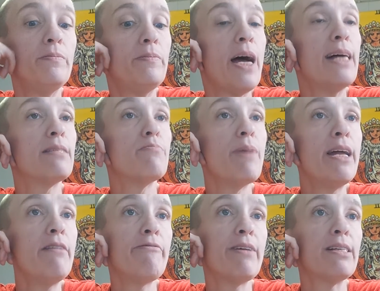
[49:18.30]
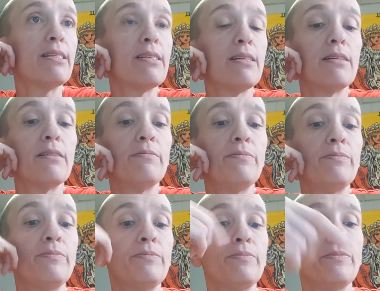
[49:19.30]
has manifested
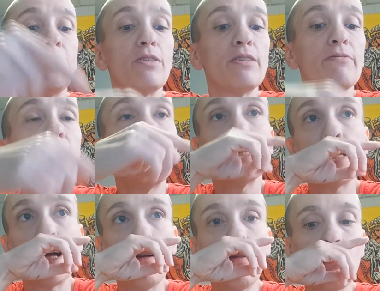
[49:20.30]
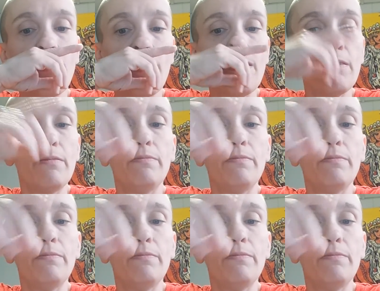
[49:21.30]
their divine counterpart.